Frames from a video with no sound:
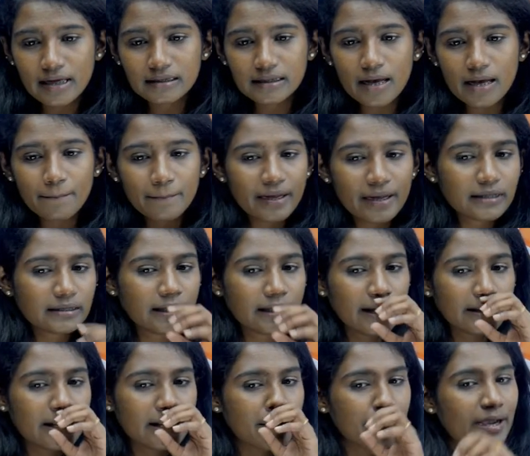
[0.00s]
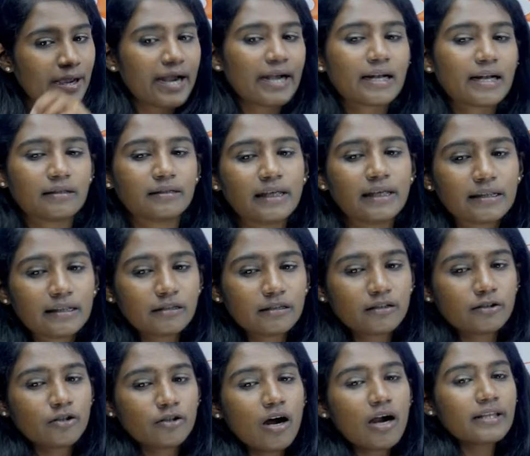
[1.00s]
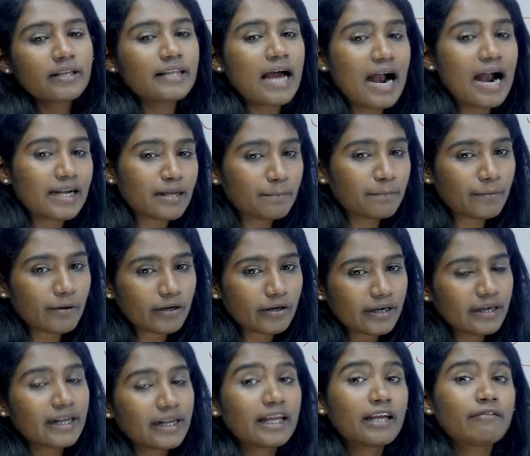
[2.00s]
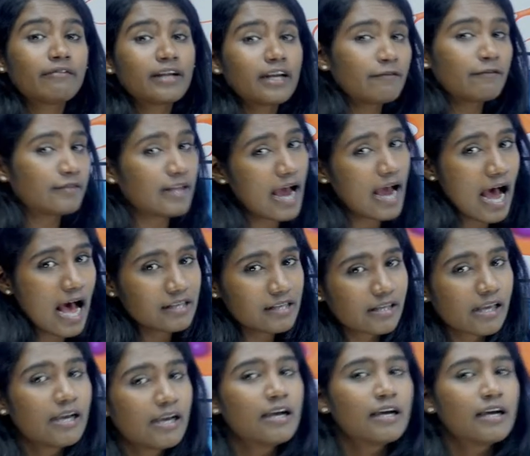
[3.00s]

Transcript: exam mein. See, they might, see, this is not that important. Even if the ask,